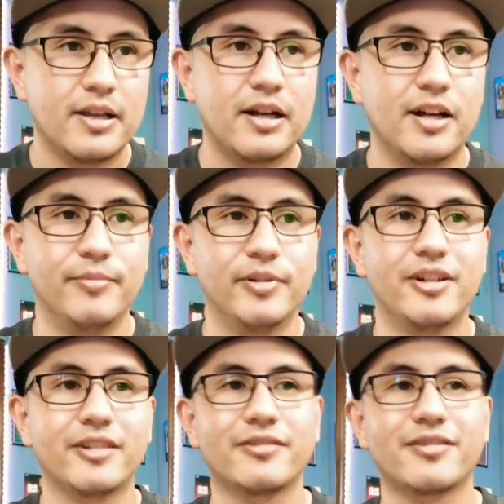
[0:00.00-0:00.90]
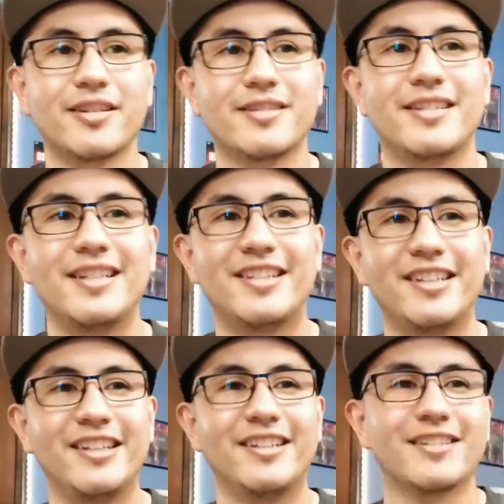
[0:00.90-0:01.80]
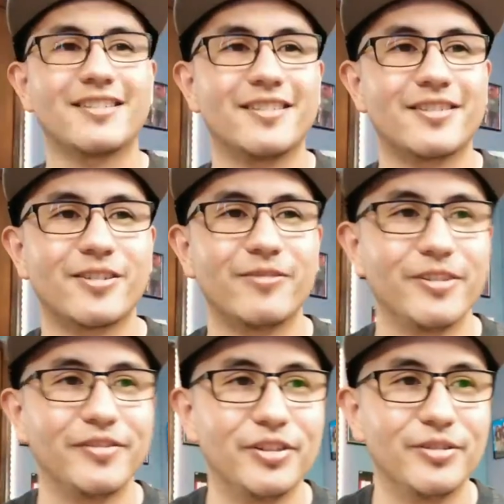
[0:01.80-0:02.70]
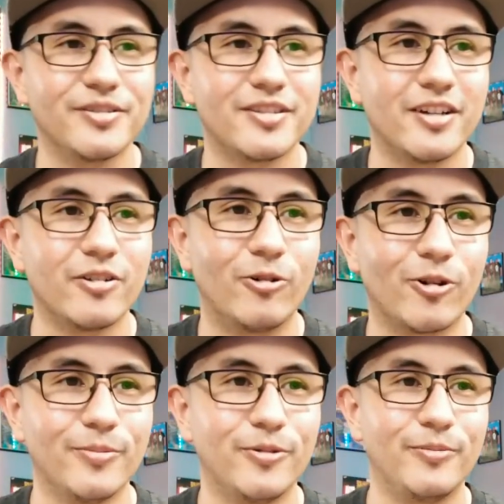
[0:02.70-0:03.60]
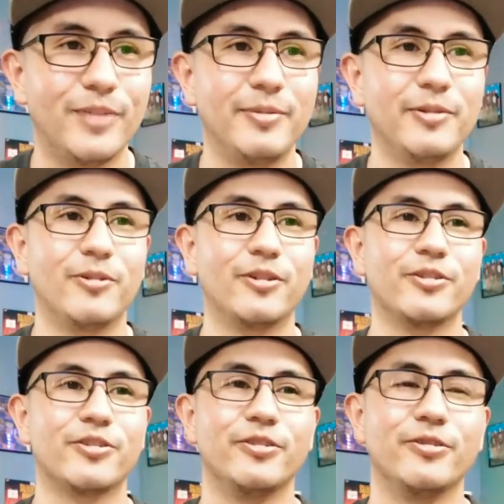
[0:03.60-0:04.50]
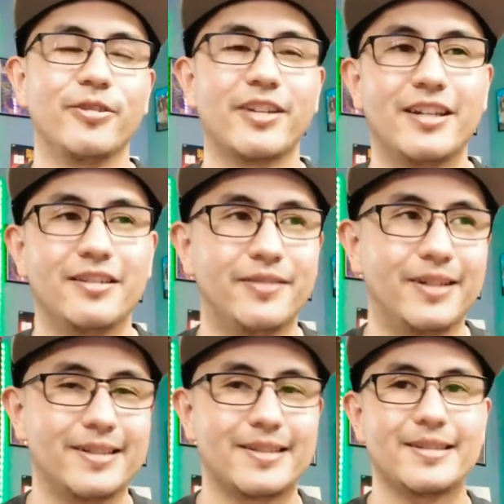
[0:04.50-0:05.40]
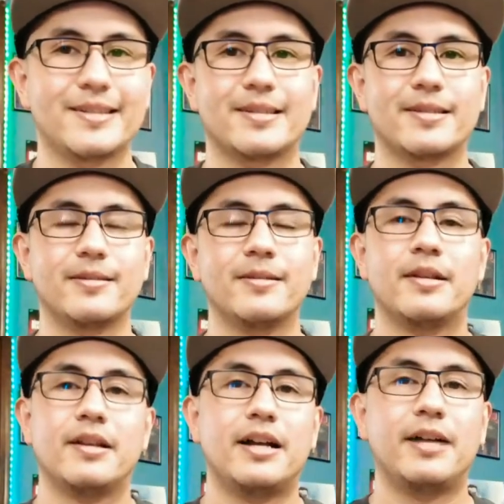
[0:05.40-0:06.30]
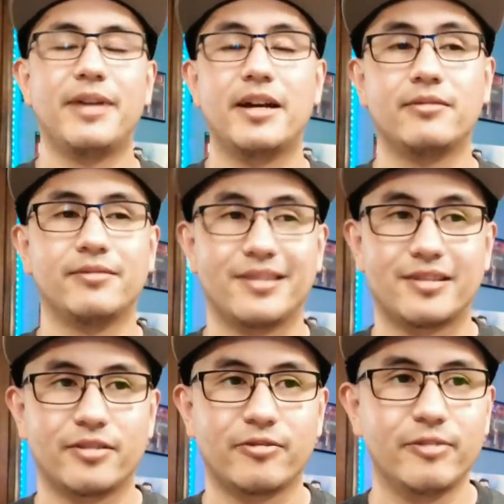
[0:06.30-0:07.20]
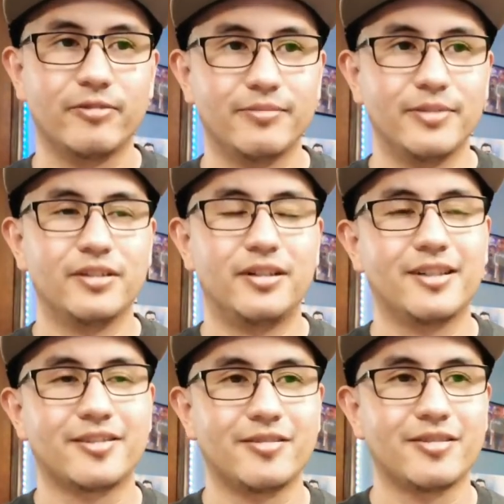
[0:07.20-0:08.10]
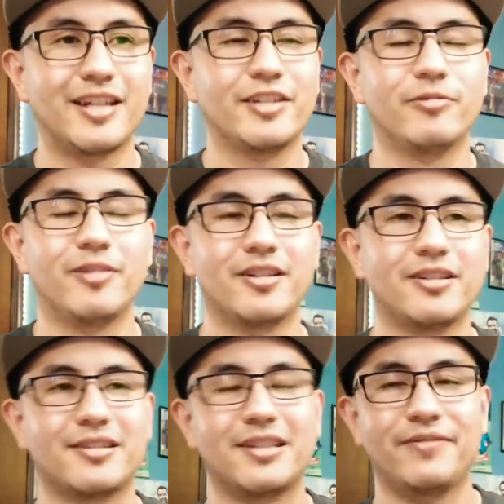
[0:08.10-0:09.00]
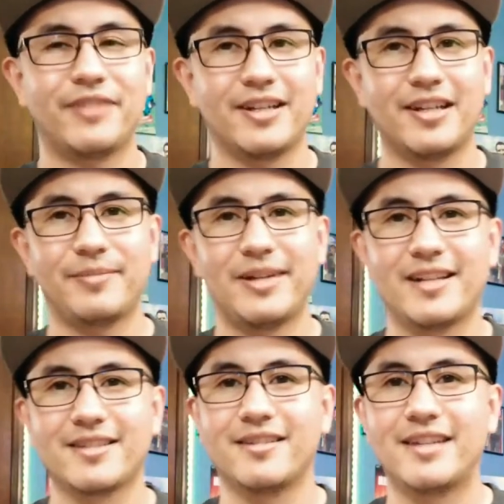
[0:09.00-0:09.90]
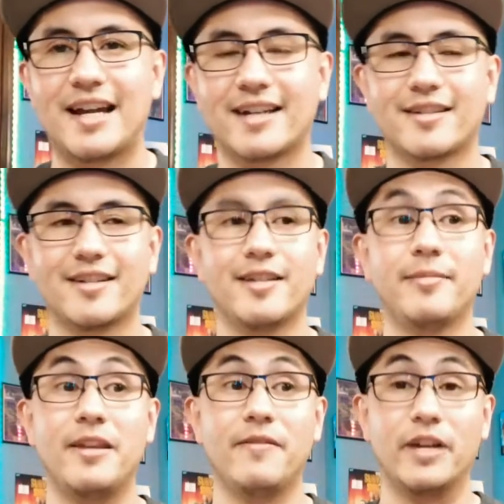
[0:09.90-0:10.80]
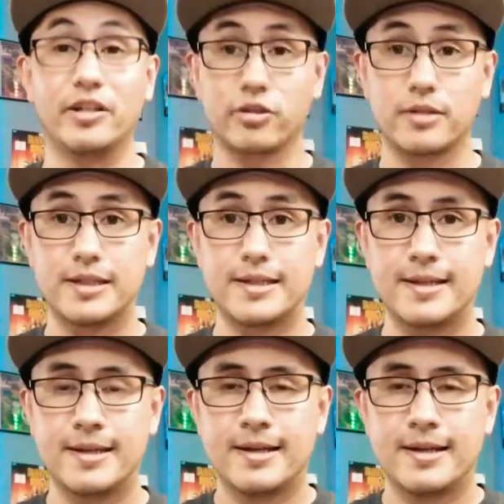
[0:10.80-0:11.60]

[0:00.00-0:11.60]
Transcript: Mill Hustle says ZTE doesn't deserve reviews. They're horrible. Maybe one or two okay devices. So, I mean, I don't disagree with Mill Hustles. I do want to see if I can get my hands on the Exxon M eventually,